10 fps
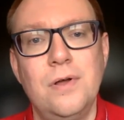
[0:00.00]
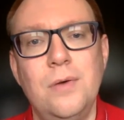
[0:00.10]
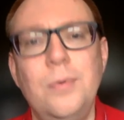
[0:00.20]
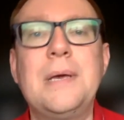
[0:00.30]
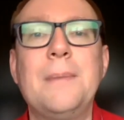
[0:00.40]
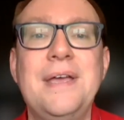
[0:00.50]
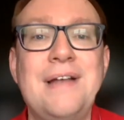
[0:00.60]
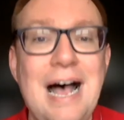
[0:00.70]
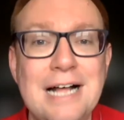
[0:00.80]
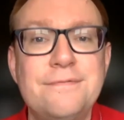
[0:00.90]
We can be an
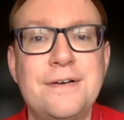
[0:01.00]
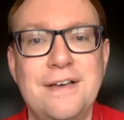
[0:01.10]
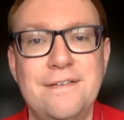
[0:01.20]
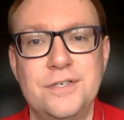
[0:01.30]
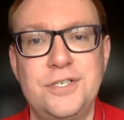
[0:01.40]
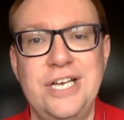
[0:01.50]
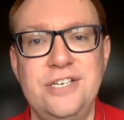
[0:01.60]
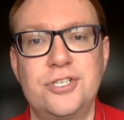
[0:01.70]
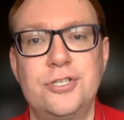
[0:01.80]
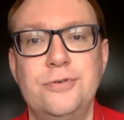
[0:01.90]
advocate for
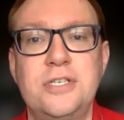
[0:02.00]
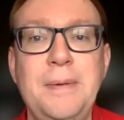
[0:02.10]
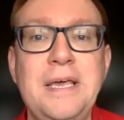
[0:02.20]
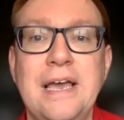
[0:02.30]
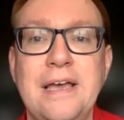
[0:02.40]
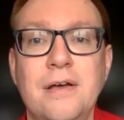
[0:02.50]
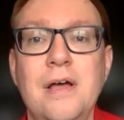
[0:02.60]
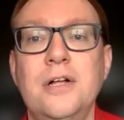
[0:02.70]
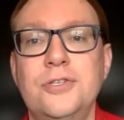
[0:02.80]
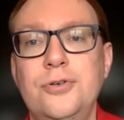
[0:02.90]
change through speaking
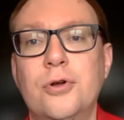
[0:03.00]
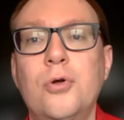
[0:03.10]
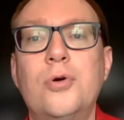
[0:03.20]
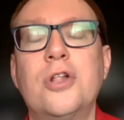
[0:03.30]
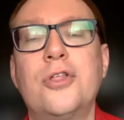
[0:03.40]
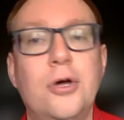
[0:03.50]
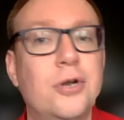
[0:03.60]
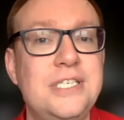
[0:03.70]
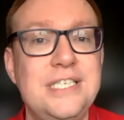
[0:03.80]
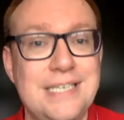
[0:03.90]
to your local
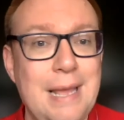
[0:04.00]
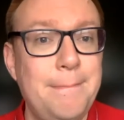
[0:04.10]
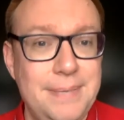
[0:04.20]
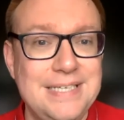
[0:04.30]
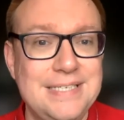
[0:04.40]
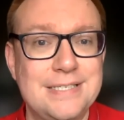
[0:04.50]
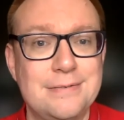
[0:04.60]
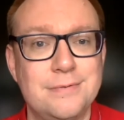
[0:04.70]
authorities and MPs.